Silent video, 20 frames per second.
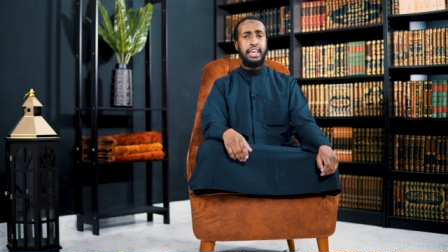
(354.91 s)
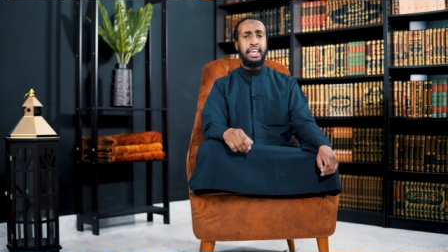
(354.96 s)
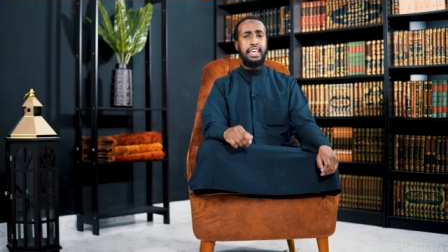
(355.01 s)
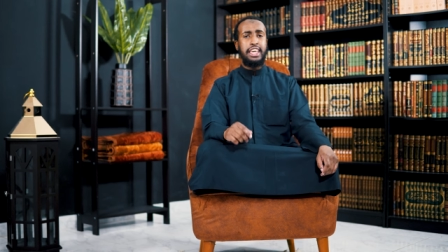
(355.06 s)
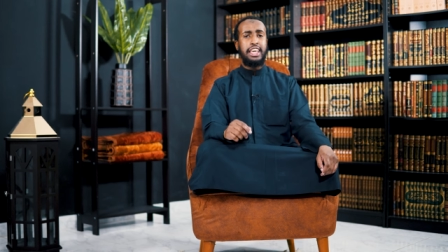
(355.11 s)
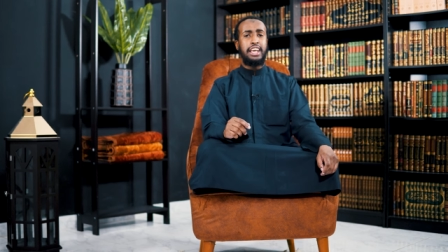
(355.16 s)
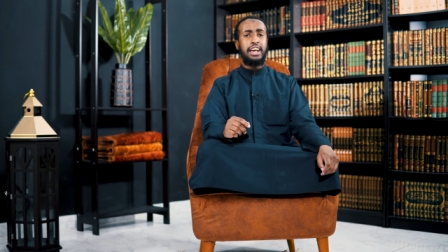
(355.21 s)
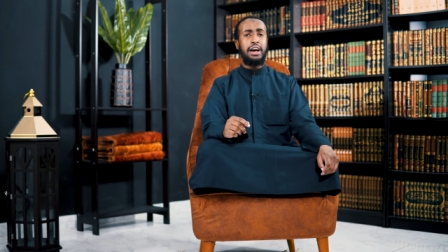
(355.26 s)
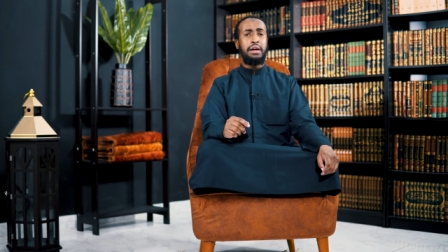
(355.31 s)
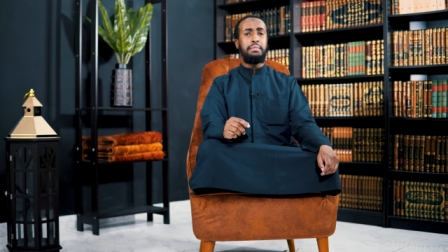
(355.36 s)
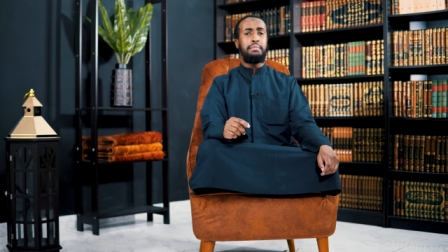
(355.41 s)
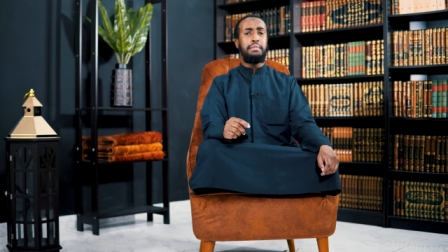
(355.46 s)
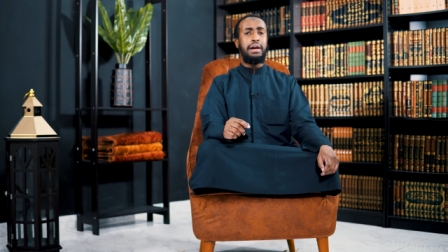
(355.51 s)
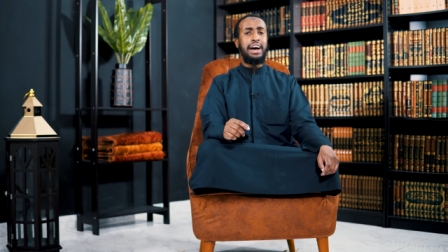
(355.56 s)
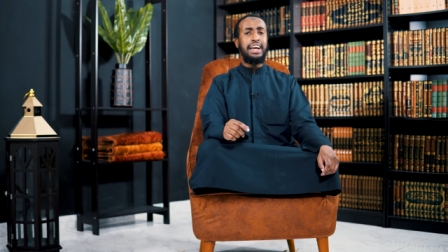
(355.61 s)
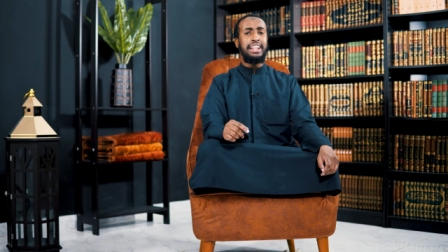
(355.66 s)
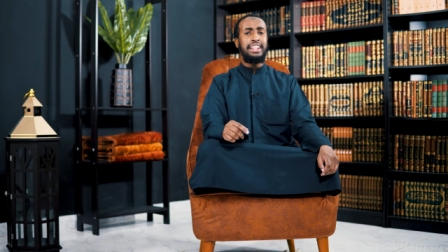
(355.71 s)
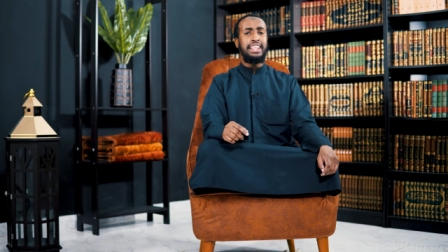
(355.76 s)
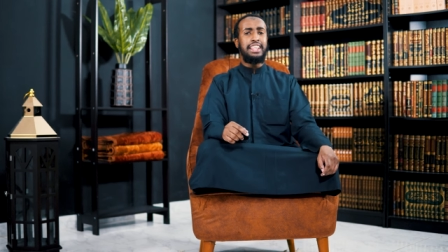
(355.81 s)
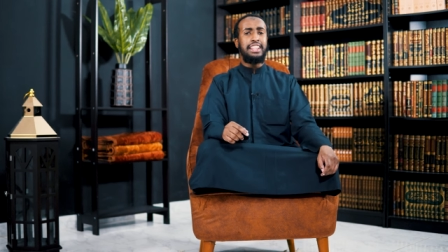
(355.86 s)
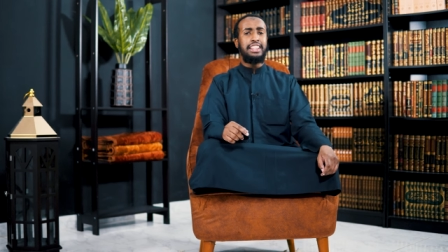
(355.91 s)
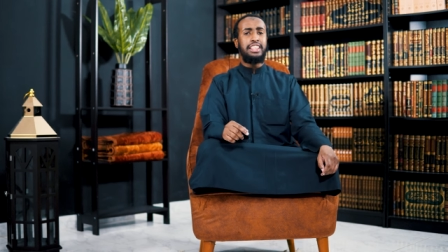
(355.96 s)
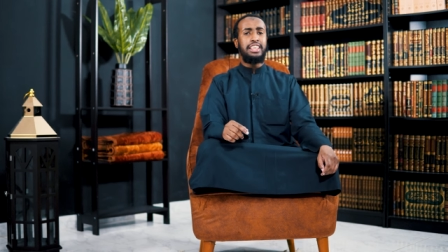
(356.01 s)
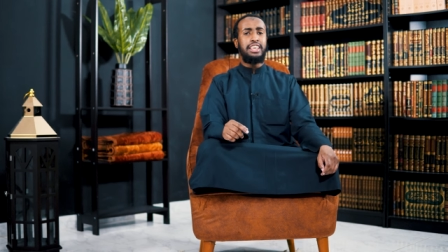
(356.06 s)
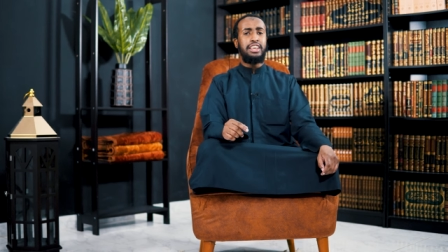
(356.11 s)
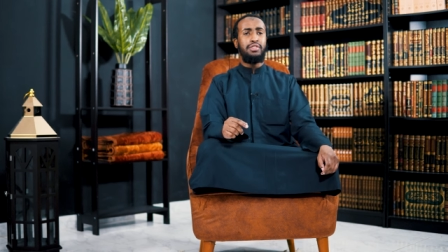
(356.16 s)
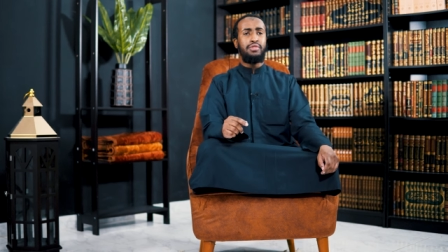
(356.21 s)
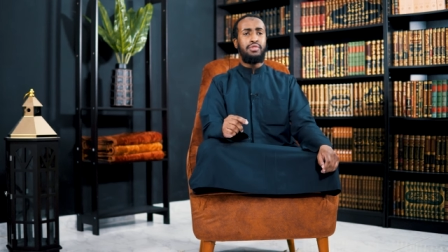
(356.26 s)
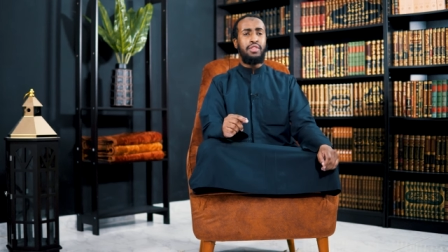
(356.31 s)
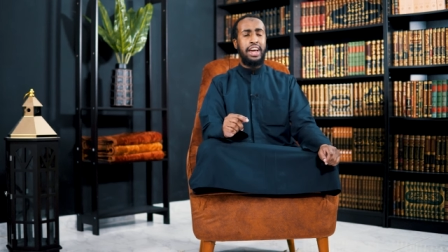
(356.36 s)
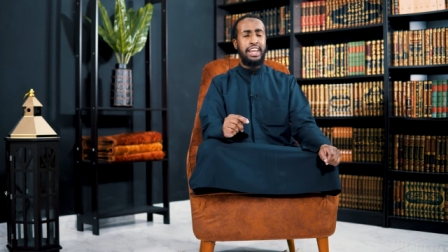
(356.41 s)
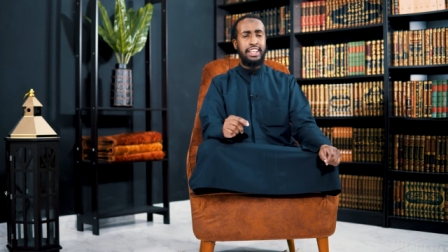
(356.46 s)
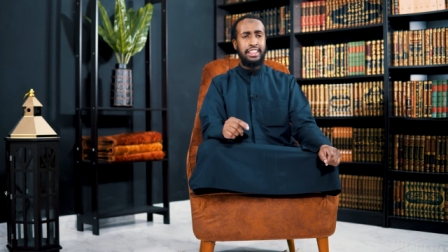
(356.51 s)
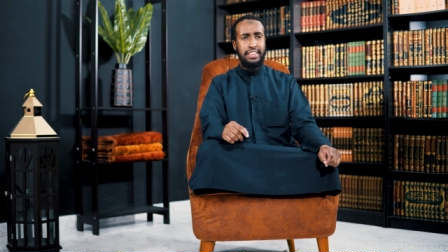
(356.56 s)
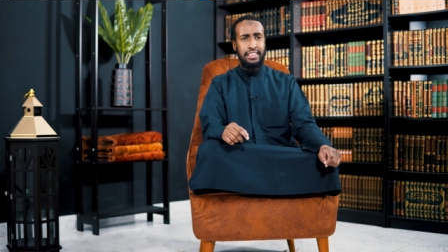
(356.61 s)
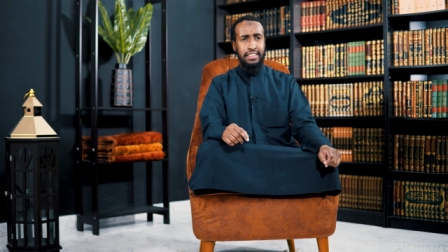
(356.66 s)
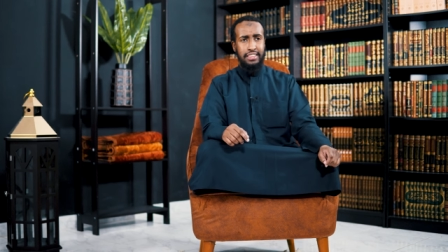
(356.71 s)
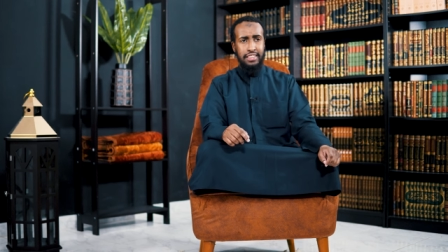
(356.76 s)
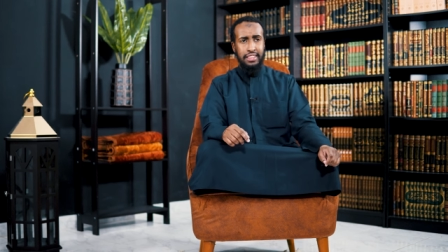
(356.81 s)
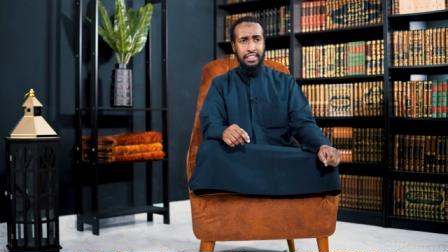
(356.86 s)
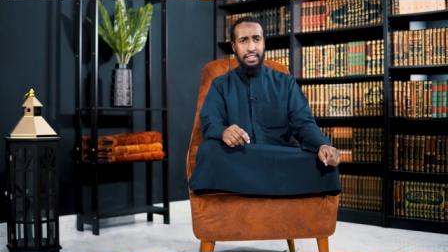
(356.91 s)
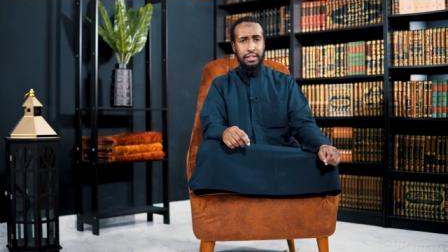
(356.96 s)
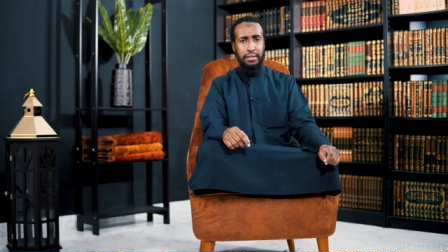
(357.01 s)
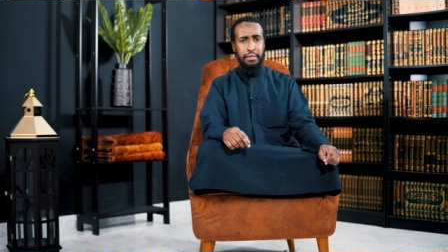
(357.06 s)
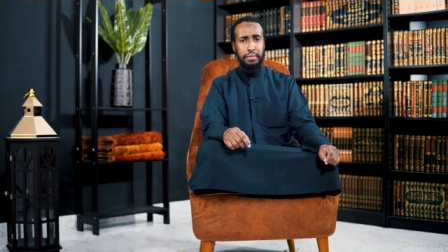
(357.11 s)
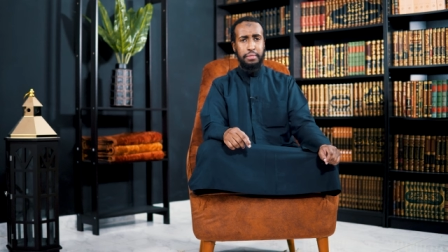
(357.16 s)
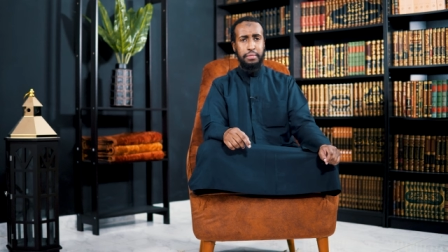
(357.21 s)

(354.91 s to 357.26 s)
he commanded the writers